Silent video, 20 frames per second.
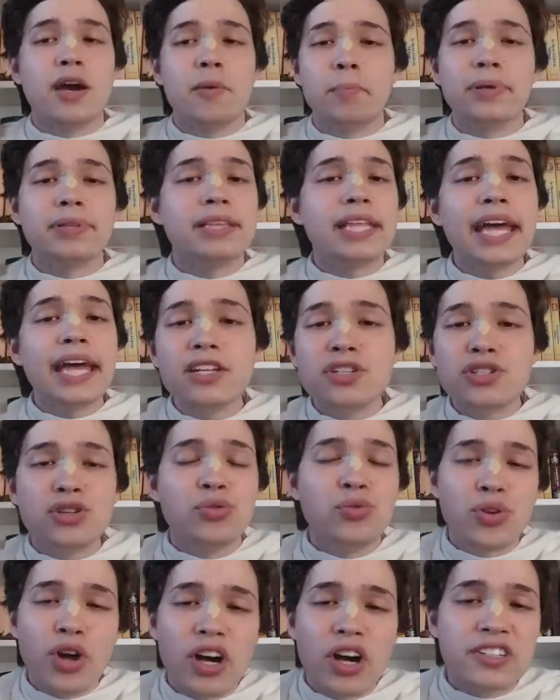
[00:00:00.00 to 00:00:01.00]
But they
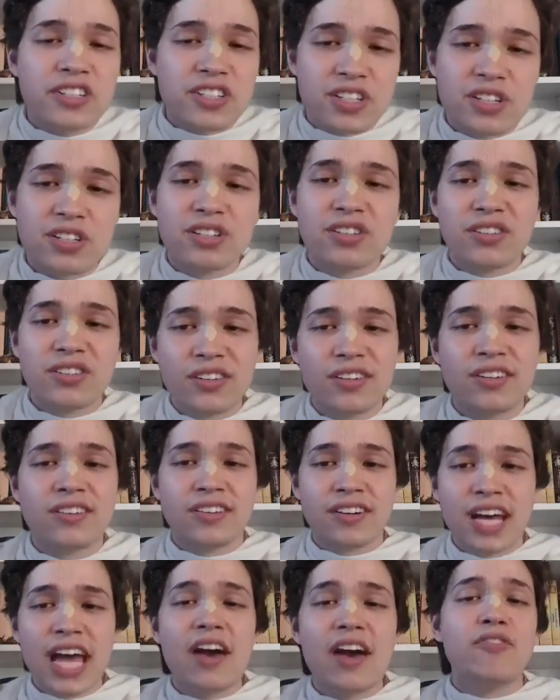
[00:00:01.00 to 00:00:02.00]
do not
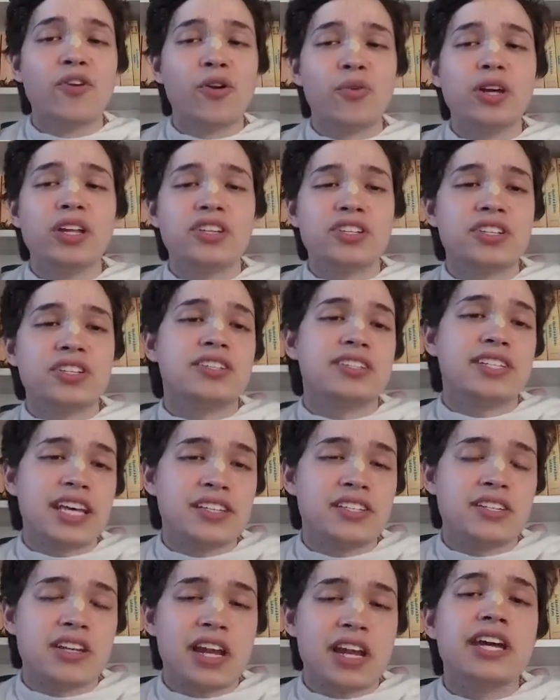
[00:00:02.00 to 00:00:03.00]
ever reach this
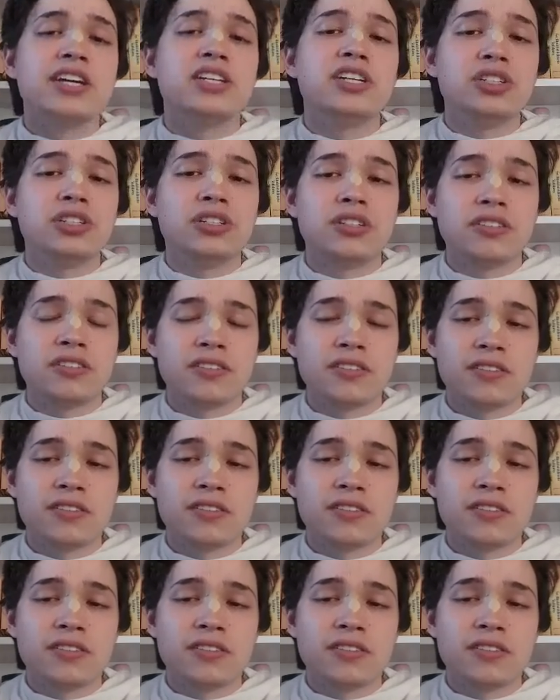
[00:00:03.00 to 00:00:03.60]
destination.